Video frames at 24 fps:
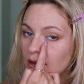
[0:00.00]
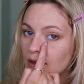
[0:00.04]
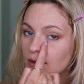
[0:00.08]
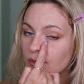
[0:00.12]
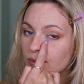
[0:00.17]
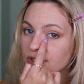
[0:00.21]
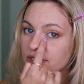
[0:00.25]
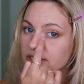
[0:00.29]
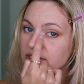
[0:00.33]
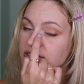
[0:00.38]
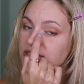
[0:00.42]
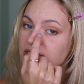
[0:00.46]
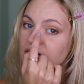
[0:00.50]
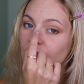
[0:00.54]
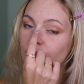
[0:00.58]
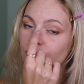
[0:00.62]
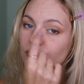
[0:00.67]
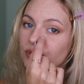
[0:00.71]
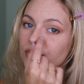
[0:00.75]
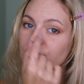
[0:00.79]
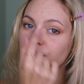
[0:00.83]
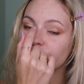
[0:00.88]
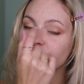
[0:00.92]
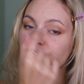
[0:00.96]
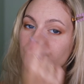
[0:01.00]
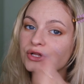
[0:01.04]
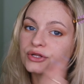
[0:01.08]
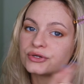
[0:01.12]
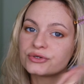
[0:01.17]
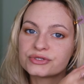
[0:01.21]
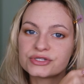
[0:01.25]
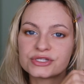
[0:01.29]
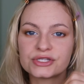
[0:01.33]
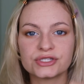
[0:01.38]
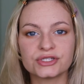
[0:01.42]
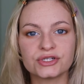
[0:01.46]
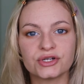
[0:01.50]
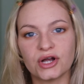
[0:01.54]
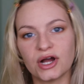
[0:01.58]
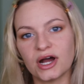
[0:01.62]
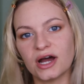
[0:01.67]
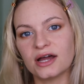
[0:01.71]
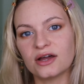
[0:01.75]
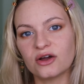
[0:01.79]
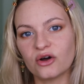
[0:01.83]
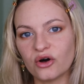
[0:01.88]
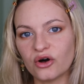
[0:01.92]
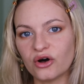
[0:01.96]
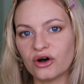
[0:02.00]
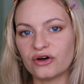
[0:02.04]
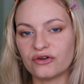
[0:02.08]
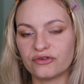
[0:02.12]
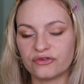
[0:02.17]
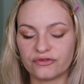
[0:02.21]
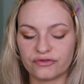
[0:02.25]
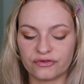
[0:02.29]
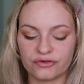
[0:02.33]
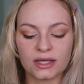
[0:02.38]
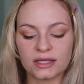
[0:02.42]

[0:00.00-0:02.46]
because that really closes your eye off.